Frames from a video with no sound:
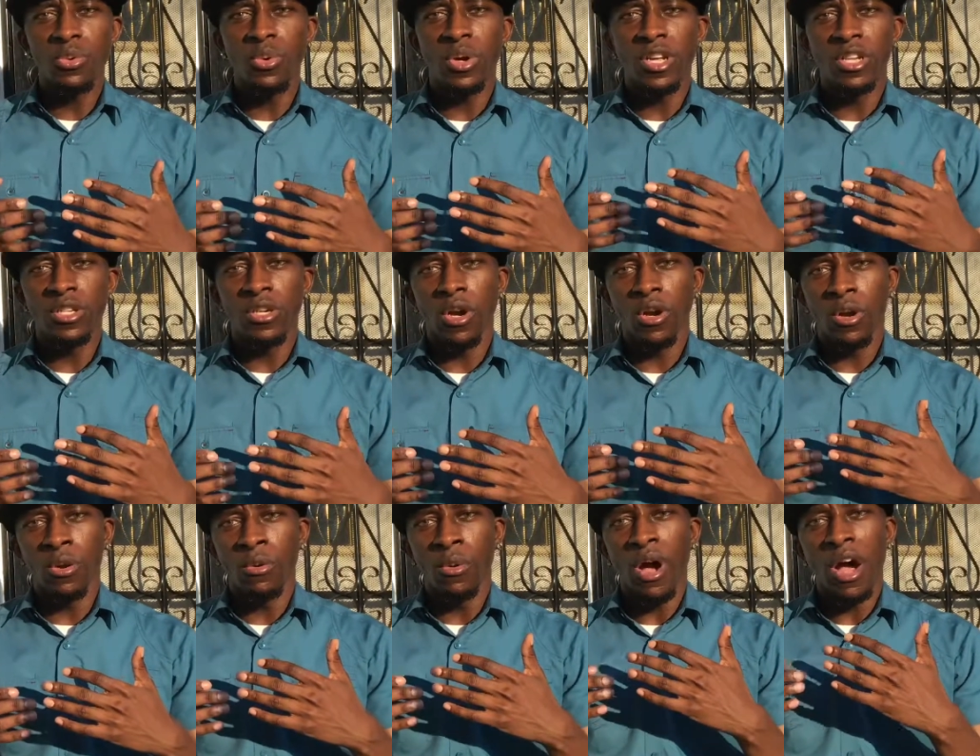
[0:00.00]
in
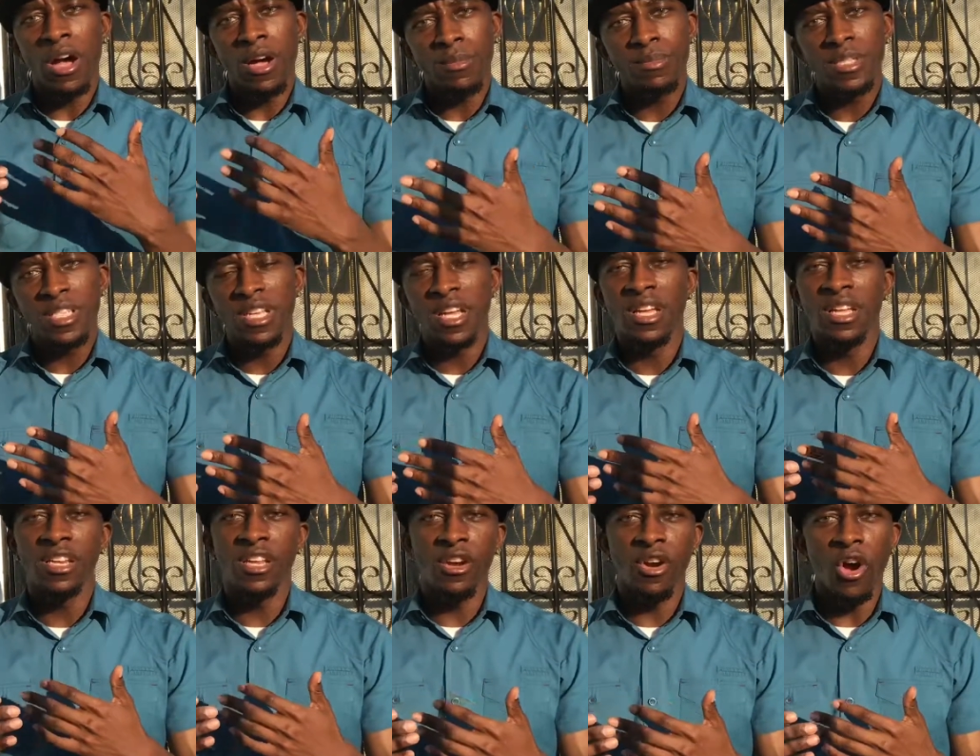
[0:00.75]
your ups,
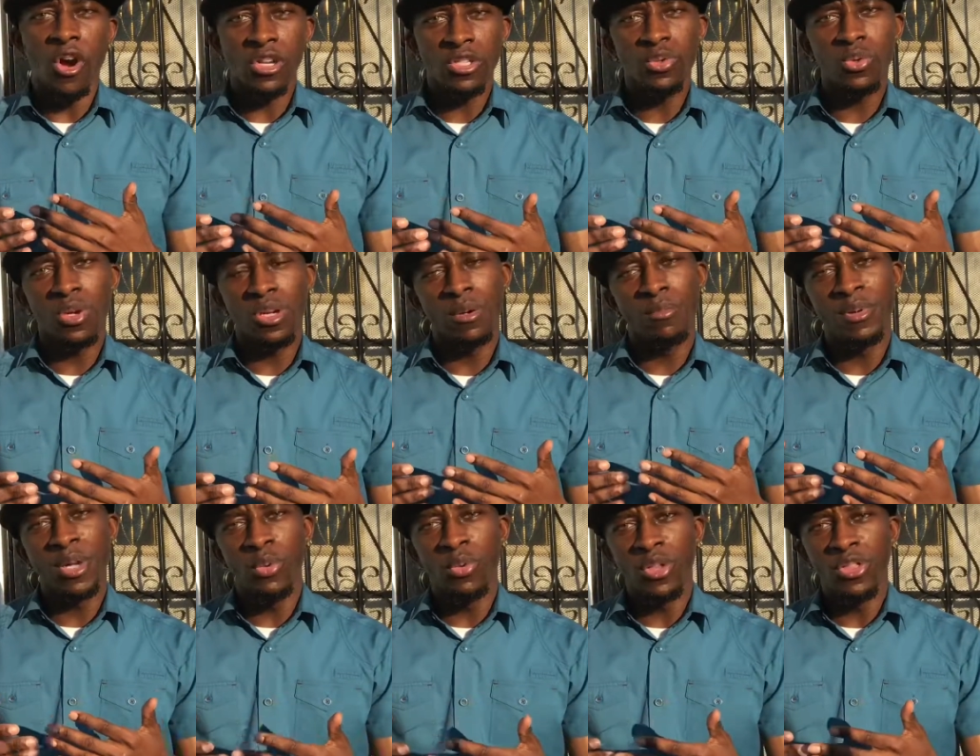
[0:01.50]
and they're also going
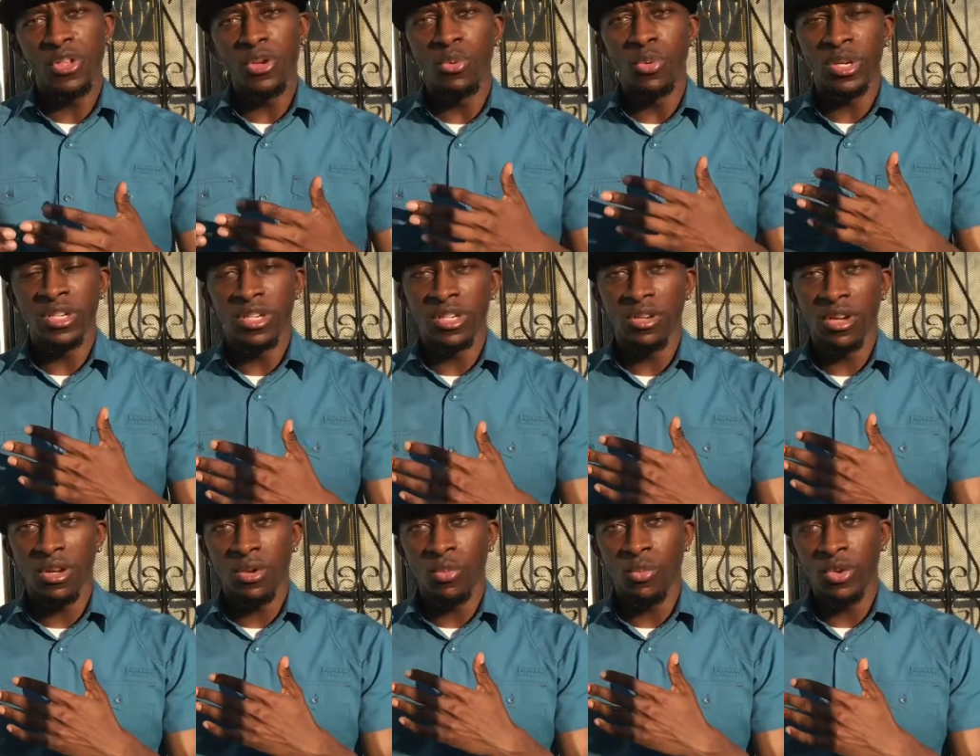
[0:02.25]
to be with you
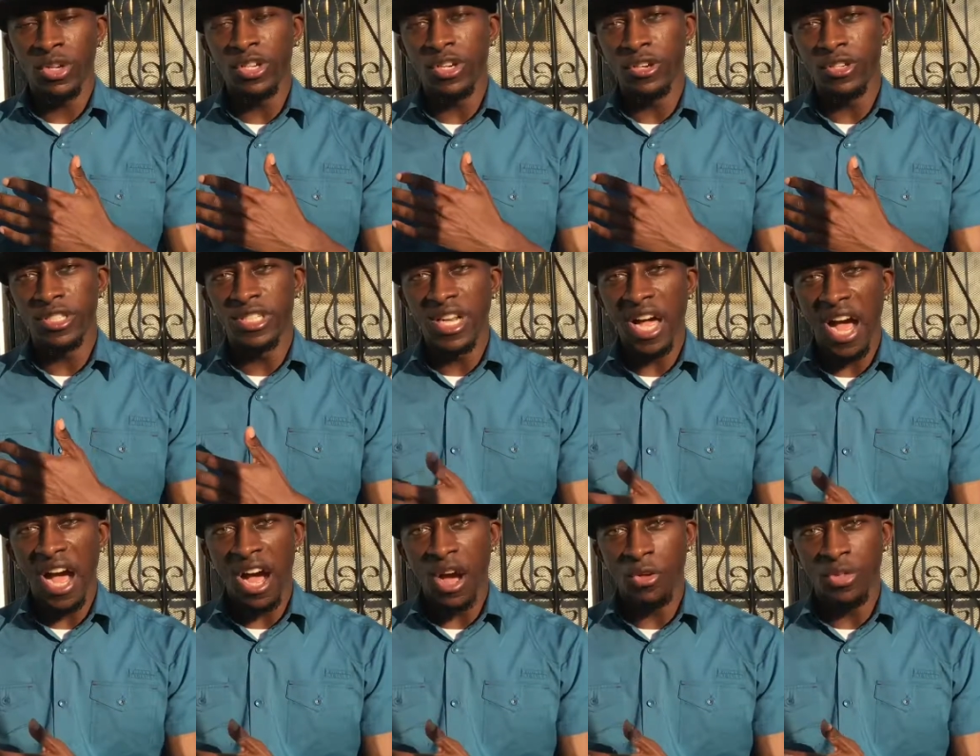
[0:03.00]
when you're
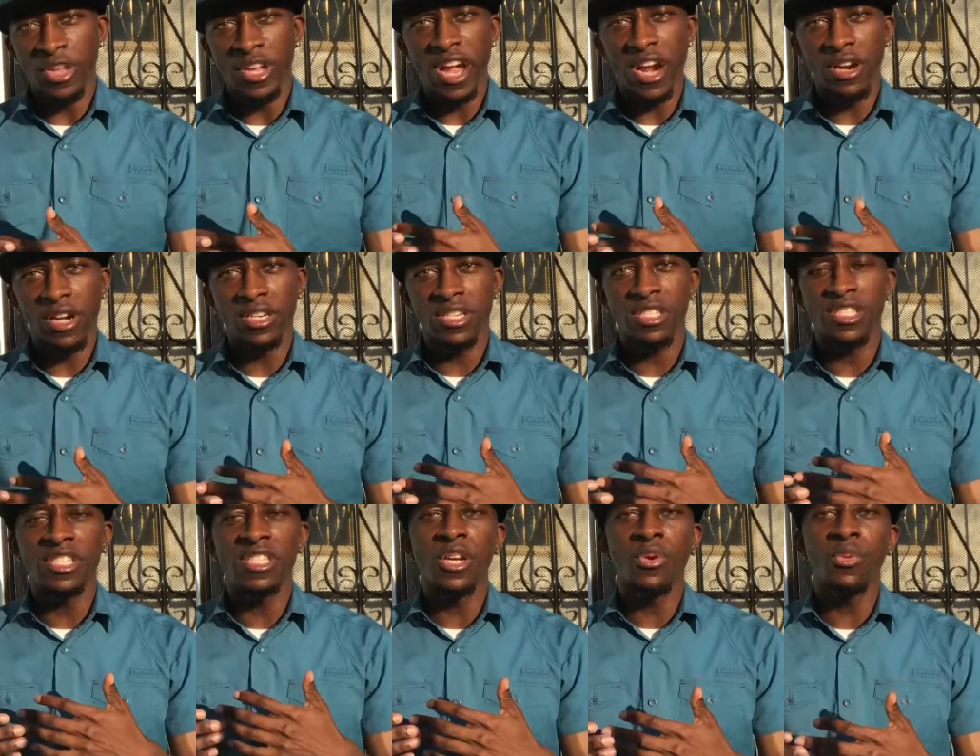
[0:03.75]
down. They are going to
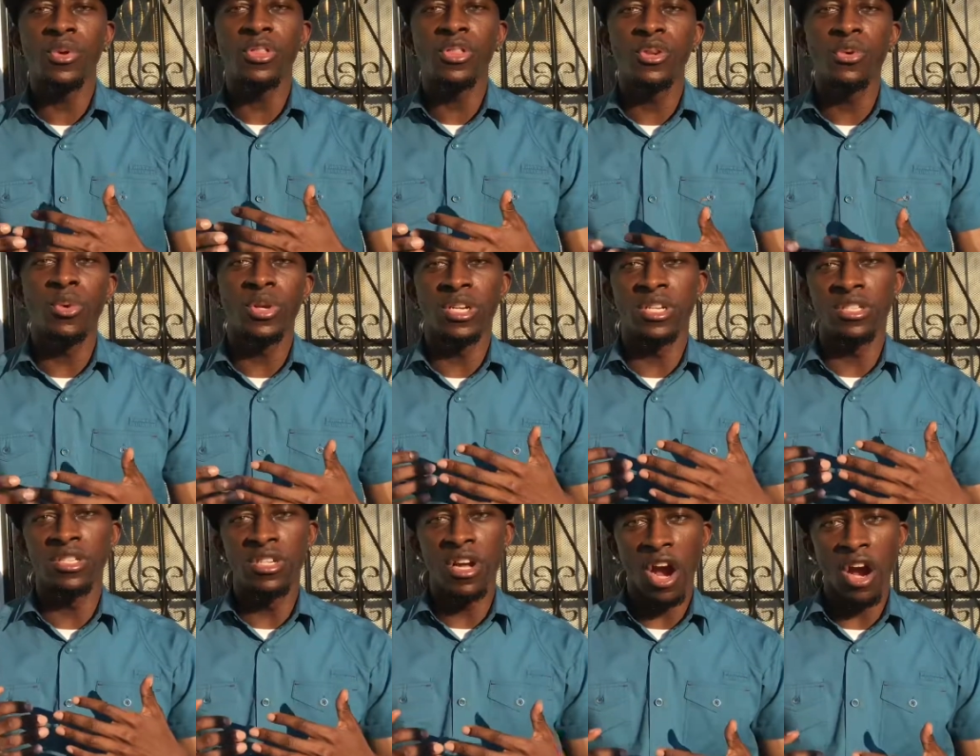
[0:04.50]
sit with you in the
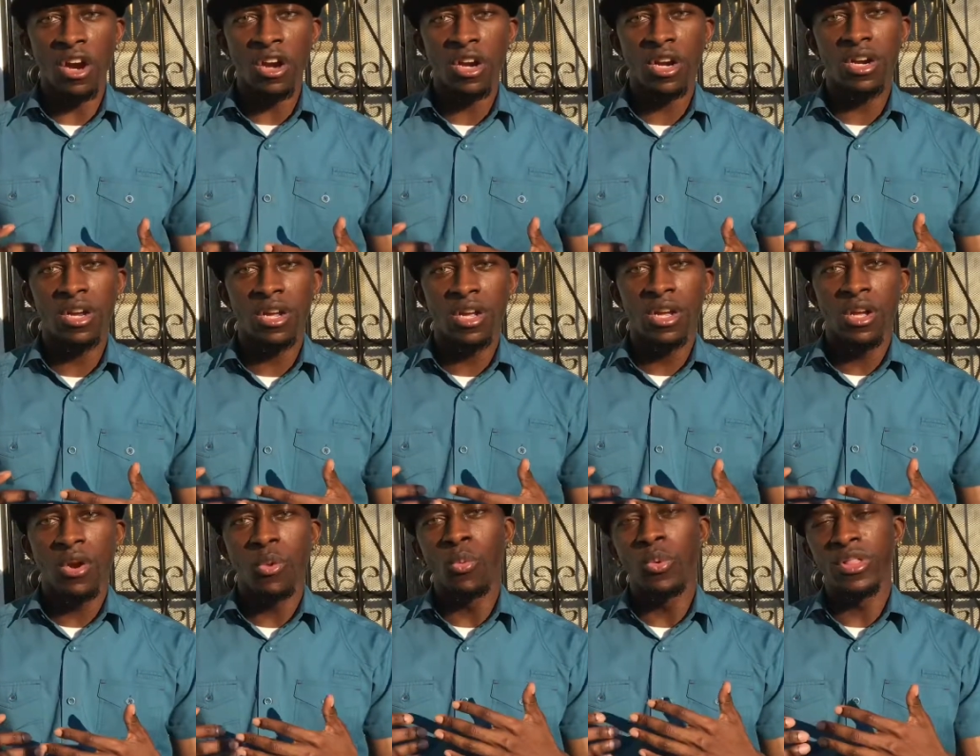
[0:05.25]
dark
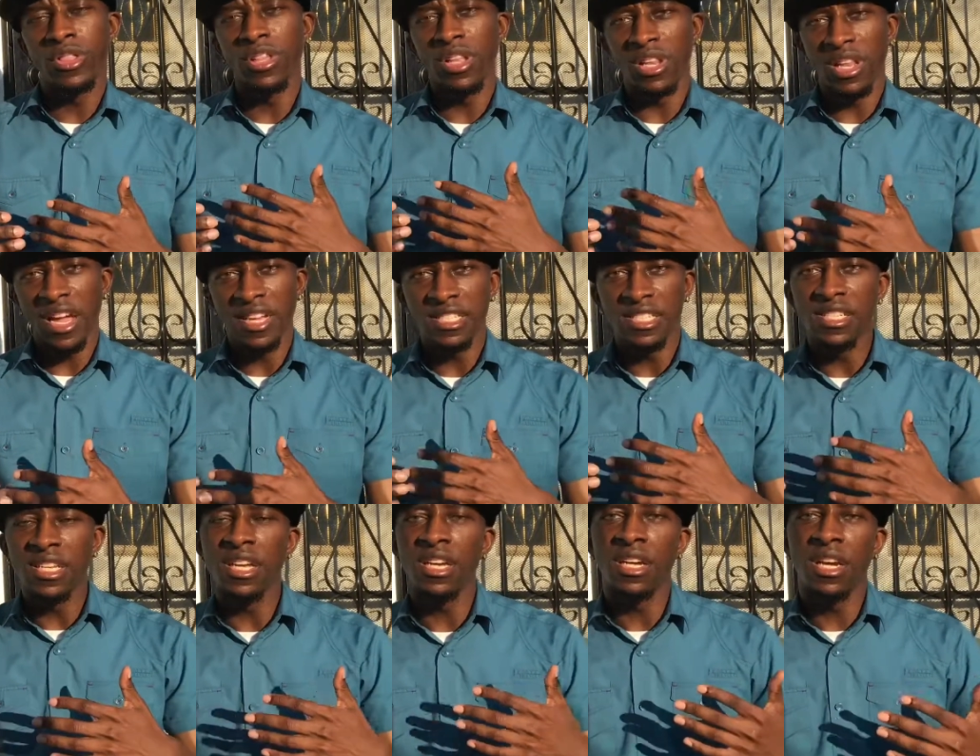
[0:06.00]
when the
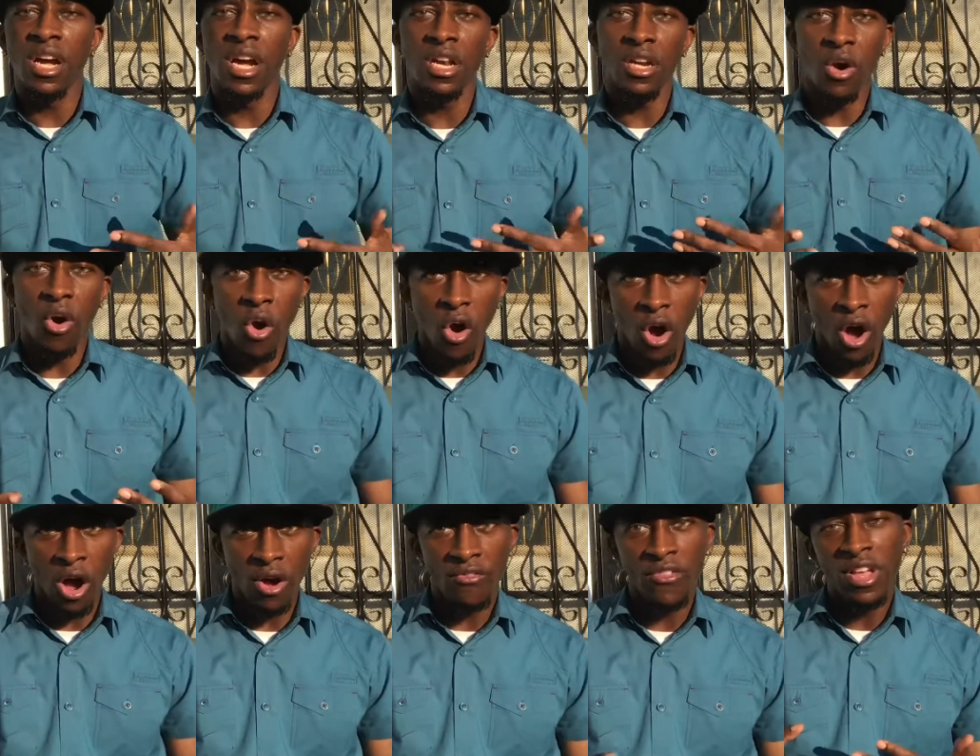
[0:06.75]
lights get cut off.